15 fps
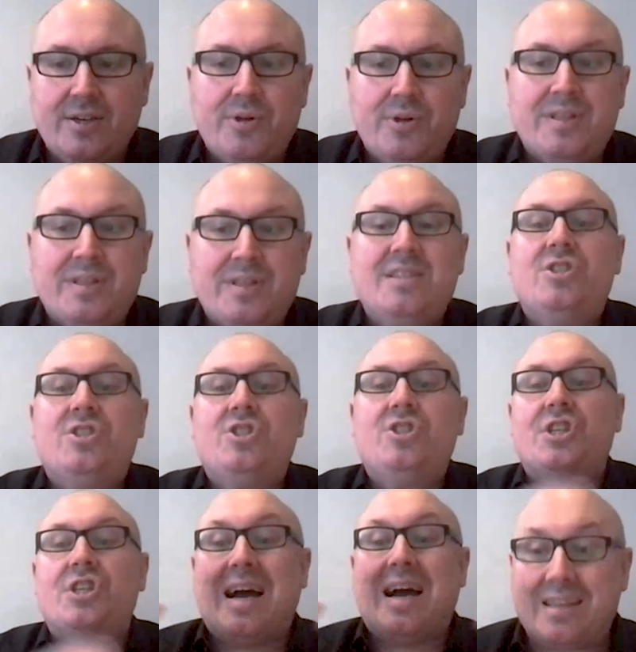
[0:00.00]
create
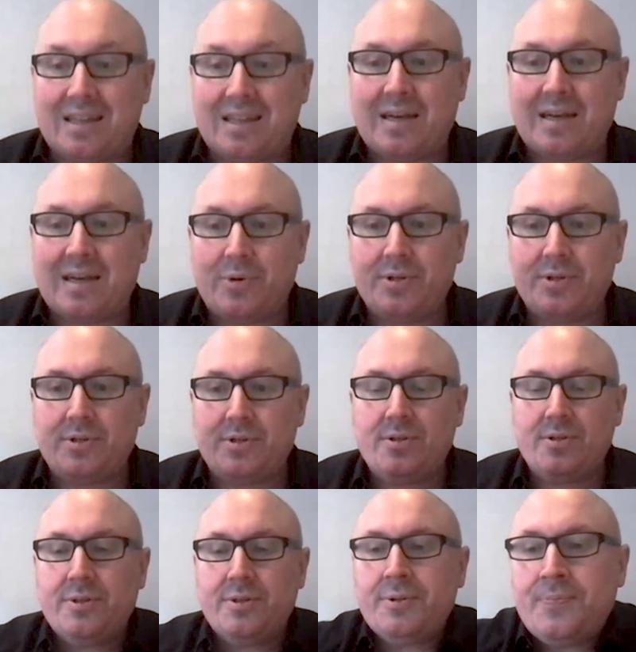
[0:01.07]
giant
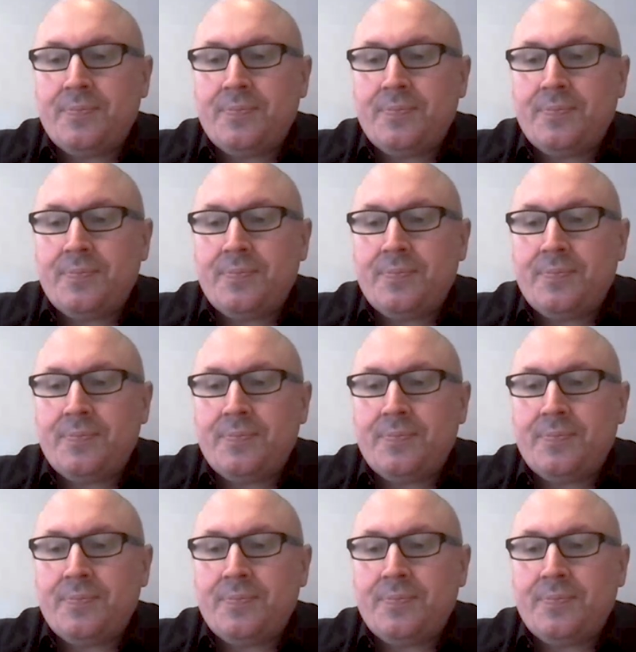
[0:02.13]
libraries.